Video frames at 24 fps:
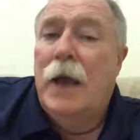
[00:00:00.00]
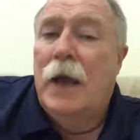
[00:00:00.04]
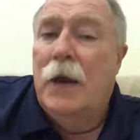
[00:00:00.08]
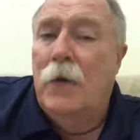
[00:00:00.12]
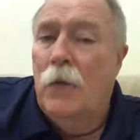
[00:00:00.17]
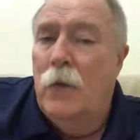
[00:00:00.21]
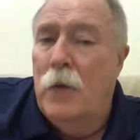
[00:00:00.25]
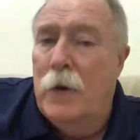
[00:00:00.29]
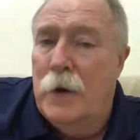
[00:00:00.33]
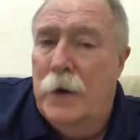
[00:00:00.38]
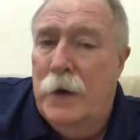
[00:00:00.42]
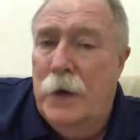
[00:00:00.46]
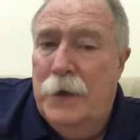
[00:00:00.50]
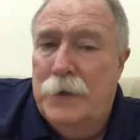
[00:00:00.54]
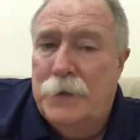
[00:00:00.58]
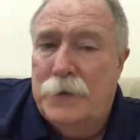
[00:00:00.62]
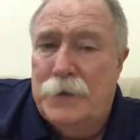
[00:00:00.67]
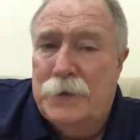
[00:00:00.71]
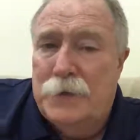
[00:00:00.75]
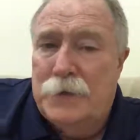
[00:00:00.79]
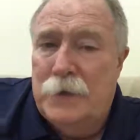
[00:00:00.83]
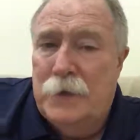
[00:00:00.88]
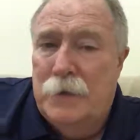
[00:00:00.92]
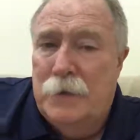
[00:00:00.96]
And what an
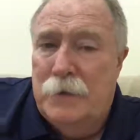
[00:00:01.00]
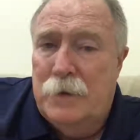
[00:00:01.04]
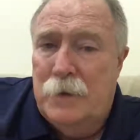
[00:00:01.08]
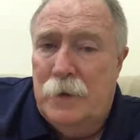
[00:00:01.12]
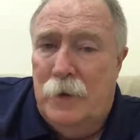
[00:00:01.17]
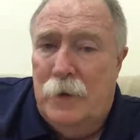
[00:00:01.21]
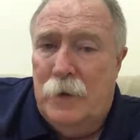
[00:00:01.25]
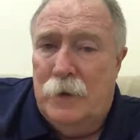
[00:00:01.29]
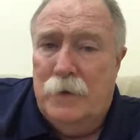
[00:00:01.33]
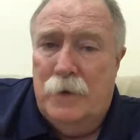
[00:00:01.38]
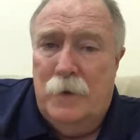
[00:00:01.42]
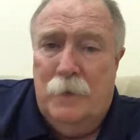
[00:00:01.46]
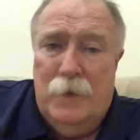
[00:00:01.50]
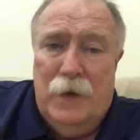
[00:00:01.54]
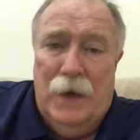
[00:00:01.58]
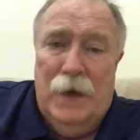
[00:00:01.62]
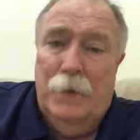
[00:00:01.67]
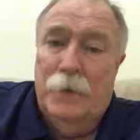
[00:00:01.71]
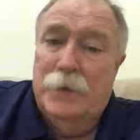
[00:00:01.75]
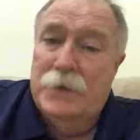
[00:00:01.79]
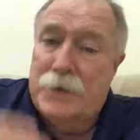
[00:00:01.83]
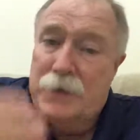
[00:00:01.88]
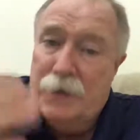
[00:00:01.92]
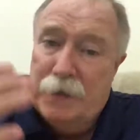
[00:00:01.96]
interesting thought. The
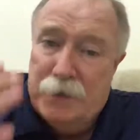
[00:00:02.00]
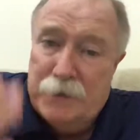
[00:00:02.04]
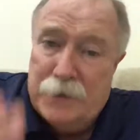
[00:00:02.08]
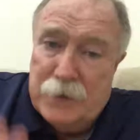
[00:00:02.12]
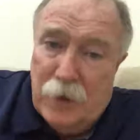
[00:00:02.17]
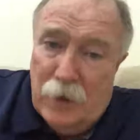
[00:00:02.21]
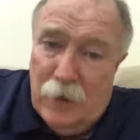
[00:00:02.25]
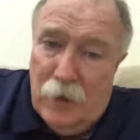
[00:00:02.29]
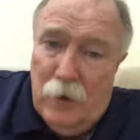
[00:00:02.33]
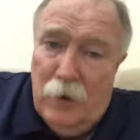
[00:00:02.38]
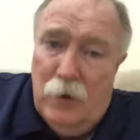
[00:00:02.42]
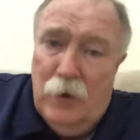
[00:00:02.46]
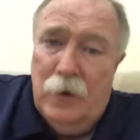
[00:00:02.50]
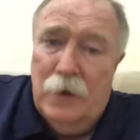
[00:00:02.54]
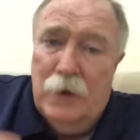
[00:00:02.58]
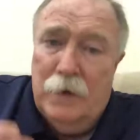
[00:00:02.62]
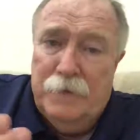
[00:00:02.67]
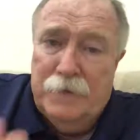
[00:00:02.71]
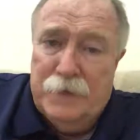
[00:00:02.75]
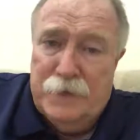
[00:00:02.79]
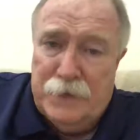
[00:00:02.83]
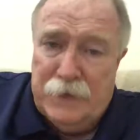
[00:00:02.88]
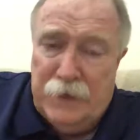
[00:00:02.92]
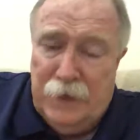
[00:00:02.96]
Bible says all
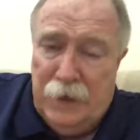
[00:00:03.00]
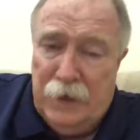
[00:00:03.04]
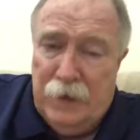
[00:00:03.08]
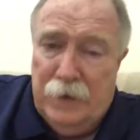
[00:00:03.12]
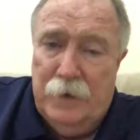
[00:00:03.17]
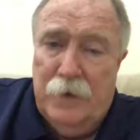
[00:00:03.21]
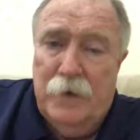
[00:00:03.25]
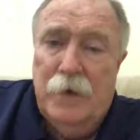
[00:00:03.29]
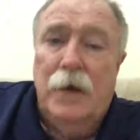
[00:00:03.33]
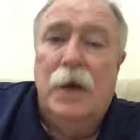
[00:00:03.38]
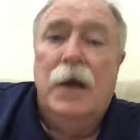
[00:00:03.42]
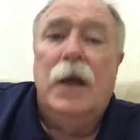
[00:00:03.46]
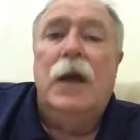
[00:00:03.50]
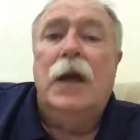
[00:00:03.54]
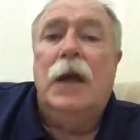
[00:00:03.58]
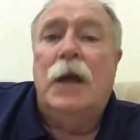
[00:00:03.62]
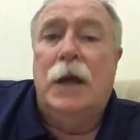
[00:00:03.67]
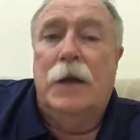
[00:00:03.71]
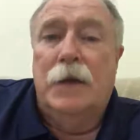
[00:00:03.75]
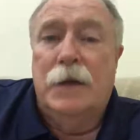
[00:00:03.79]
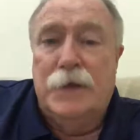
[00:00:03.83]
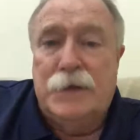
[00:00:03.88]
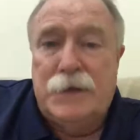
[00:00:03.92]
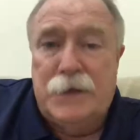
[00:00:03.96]
have sinned,
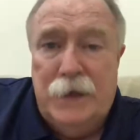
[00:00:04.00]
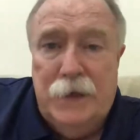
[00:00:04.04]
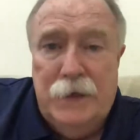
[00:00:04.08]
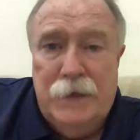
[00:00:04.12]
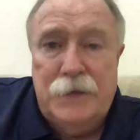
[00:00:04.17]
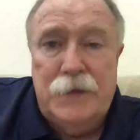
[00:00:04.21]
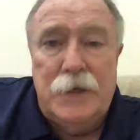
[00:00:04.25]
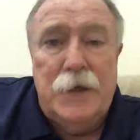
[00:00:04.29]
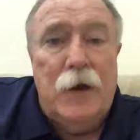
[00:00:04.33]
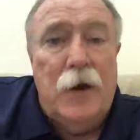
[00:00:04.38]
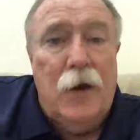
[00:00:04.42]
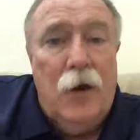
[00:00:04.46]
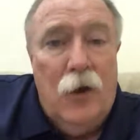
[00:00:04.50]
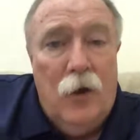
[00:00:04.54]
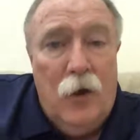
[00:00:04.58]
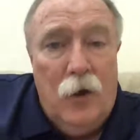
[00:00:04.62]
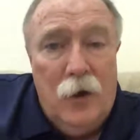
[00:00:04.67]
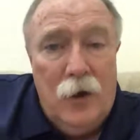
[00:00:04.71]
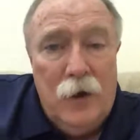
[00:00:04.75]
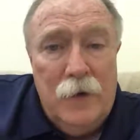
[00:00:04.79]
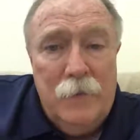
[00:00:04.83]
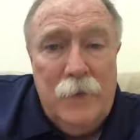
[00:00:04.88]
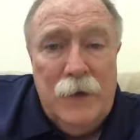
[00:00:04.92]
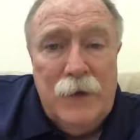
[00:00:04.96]
in the sense that
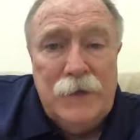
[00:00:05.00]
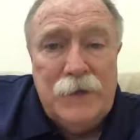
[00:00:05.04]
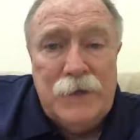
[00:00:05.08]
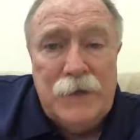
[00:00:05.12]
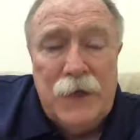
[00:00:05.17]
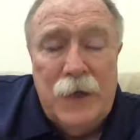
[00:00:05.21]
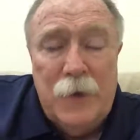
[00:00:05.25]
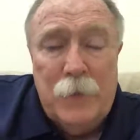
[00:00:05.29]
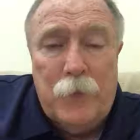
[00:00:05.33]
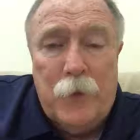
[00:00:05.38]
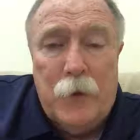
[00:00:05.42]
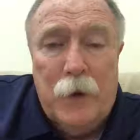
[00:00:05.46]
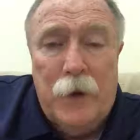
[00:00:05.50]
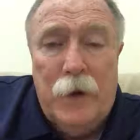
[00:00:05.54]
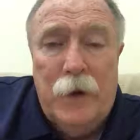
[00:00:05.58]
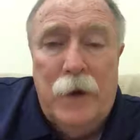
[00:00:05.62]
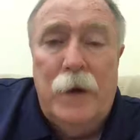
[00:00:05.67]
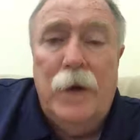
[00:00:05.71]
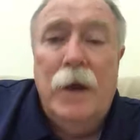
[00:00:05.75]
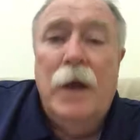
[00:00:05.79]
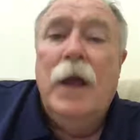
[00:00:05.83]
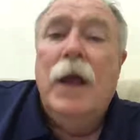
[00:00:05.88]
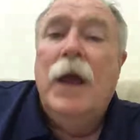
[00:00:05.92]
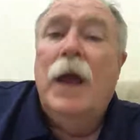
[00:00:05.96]
all have been
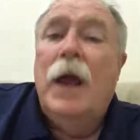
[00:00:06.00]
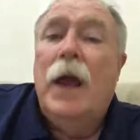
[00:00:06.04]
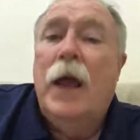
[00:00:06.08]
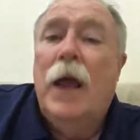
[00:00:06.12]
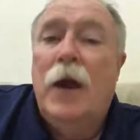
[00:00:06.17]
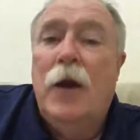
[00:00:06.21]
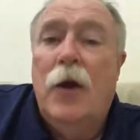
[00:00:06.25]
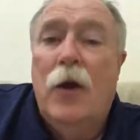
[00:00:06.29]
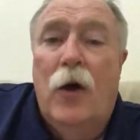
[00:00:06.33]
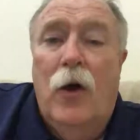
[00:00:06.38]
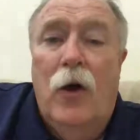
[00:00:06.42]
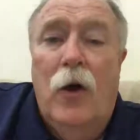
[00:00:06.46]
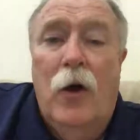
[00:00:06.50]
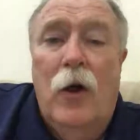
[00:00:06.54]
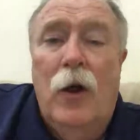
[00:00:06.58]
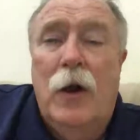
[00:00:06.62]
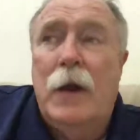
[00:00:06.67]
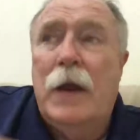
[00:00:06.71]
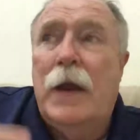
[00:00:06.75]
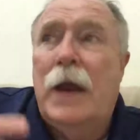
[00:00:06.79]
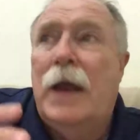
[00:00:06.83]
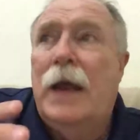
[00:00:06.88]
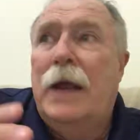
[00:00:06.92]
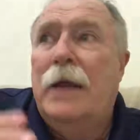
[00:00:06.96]
separated and
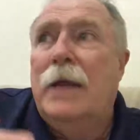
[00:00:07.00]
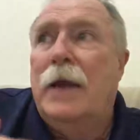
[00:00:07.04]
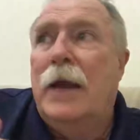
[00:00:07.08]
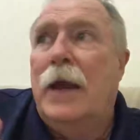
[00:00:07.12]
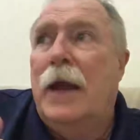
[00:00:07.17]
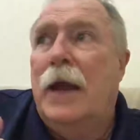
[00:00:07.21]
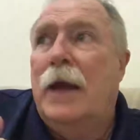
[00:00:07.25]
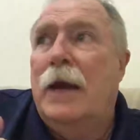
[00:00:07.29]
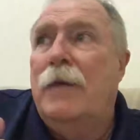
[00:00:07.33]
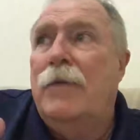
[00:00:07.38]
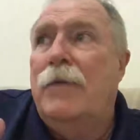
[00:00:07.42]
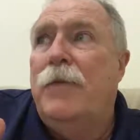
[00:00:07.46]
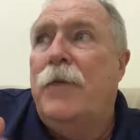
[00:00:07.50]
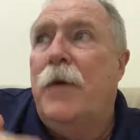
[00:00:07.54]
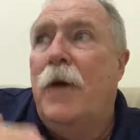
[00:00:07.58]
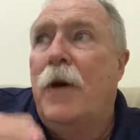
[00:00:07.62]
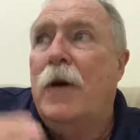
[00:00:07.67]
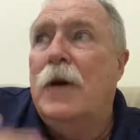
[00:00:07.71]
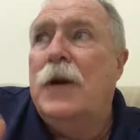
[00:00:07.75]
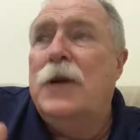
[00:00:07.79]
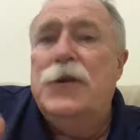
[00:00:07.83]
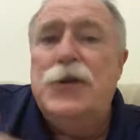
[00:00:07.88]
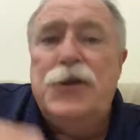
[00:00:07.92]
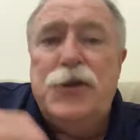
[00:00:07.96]
all and
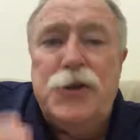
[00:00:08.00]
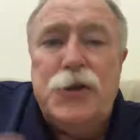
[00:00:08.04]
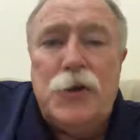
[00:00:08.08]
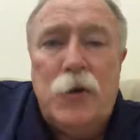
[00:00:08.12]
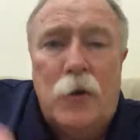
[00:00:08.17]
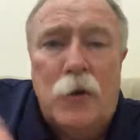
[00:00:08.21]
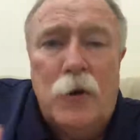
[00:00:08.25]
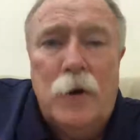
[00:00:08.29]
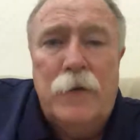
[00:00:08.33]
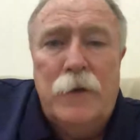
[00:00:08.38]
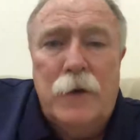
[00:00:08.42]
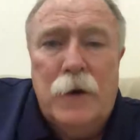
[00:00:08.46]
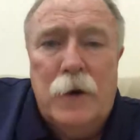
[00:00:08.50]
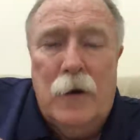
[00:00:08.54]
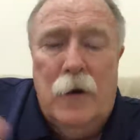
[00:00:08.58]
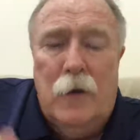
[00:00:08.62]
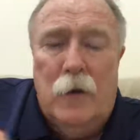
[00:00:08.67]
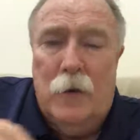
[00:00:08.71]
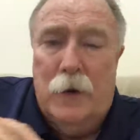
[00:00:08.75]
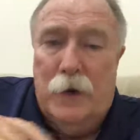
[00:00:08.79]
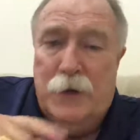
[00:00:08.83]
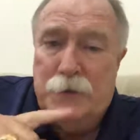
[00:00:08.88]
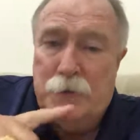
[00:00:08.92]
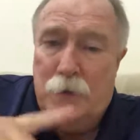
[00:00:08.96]
fallen short of the
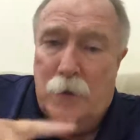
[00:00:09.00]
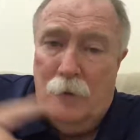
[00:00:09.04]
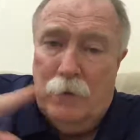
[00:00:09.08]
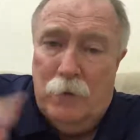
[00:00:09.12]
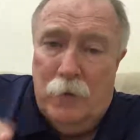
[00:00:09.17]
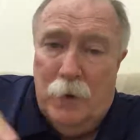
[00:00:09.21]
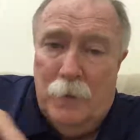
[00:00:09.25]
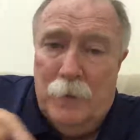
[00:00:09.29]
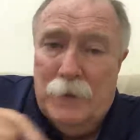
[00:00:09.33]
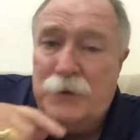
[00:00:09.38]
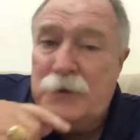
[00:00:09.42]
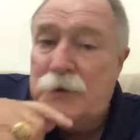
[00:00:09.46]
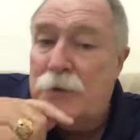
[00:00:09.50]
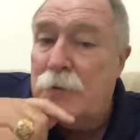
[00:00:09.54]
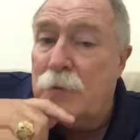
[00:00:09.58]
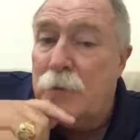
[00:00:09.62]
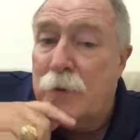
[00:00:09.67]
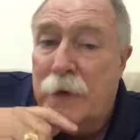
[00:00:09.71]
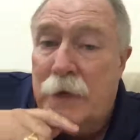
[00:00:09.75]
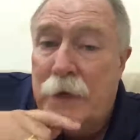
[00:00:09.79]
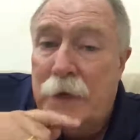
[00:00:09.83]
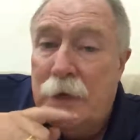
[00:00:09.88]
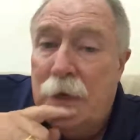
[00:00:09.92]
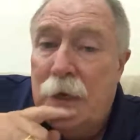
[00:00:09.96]
glory, is what Romans
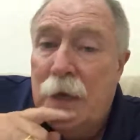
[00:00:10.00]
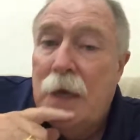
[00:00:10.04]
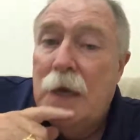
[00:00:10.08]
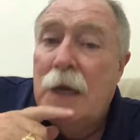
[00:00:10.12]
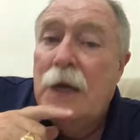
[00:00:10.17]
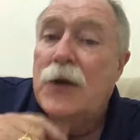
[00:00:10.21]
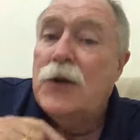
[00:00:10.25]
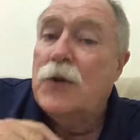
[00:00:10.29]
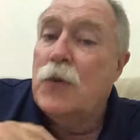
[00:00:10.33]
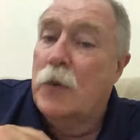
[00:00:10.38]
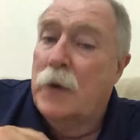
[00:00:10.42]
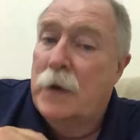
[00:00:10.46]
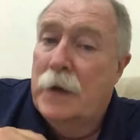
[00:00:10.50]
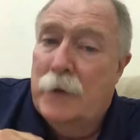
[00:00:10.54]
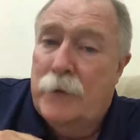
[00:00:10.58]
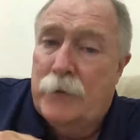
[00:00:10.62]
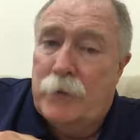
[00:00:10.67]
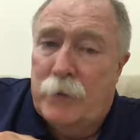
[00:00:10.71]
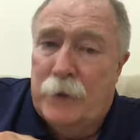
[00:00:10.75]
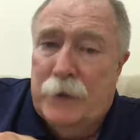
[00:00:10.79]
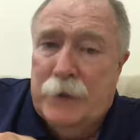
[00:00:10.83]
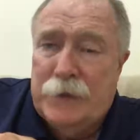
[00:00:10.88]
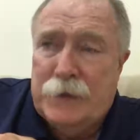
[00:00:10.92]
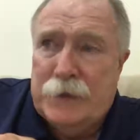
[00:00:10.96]

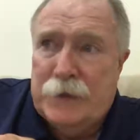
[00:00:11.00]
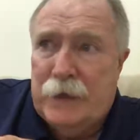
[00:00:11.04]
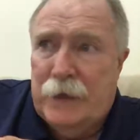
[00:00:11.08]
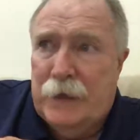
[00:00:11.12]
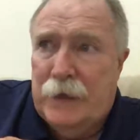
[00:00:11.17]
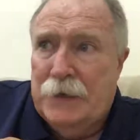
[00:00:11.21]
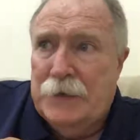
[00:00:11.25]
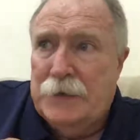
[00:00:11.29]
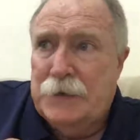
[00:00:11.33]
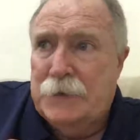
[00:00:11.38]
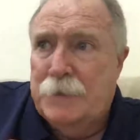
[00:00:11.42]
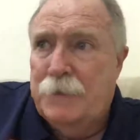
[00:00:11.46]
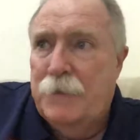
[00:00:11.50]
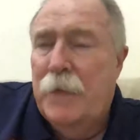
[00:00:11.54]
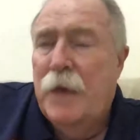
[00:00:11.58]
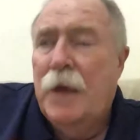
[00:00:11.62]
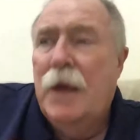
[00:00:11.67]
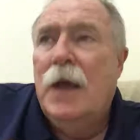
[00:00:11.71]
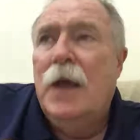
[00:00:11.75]
3:23 says.